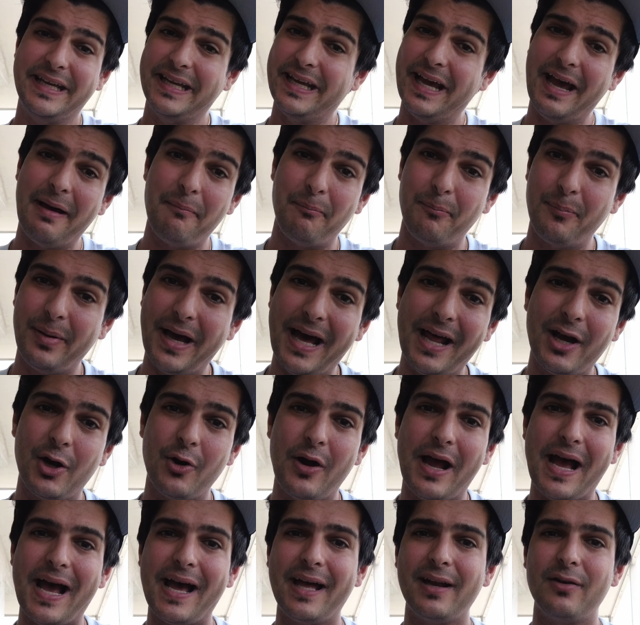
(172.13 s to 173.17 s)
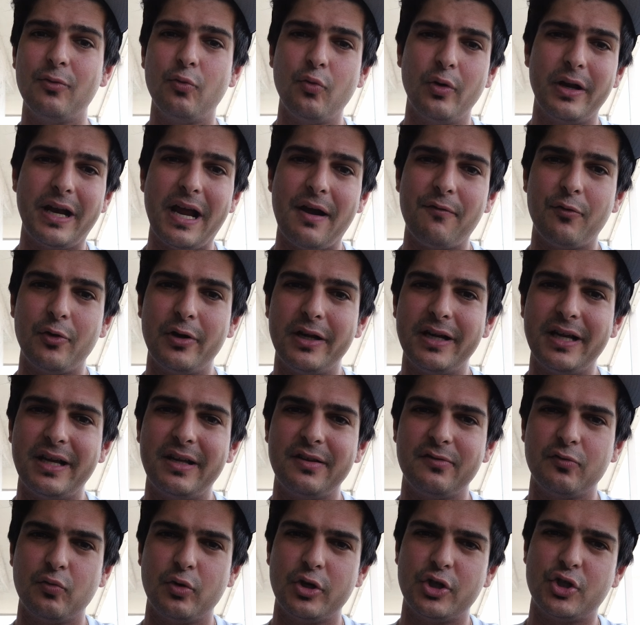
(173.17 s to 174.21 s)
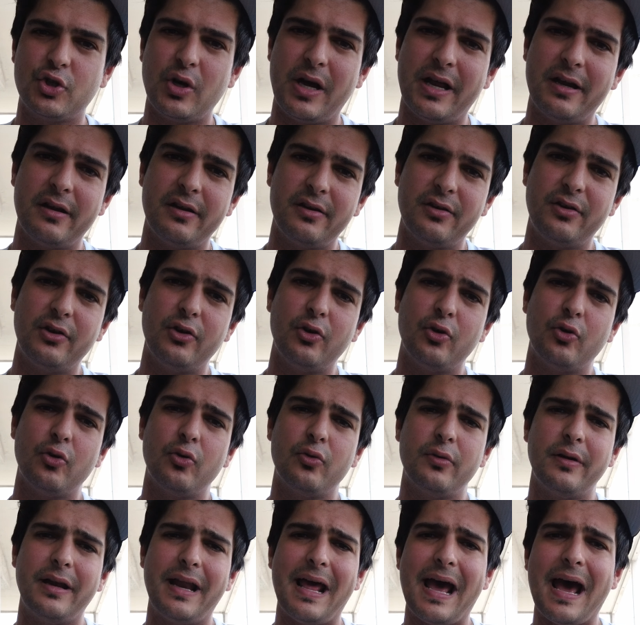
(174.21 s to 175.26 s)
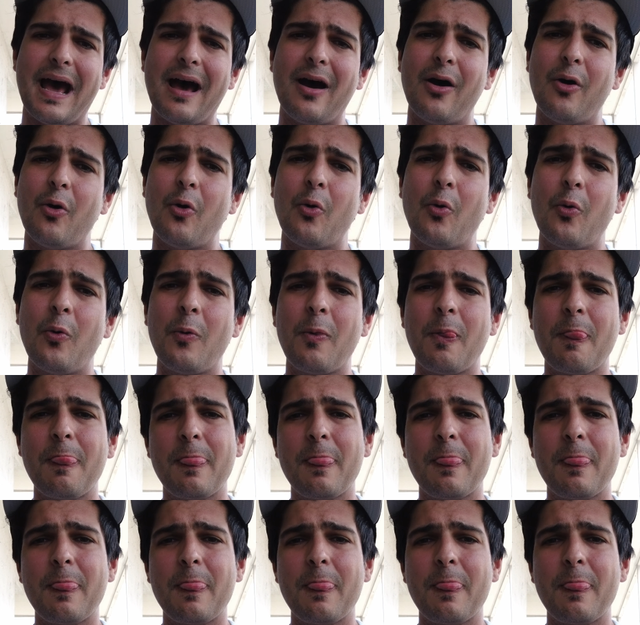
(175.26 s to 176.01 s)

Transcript: get better at whatever it is we're trying to do now.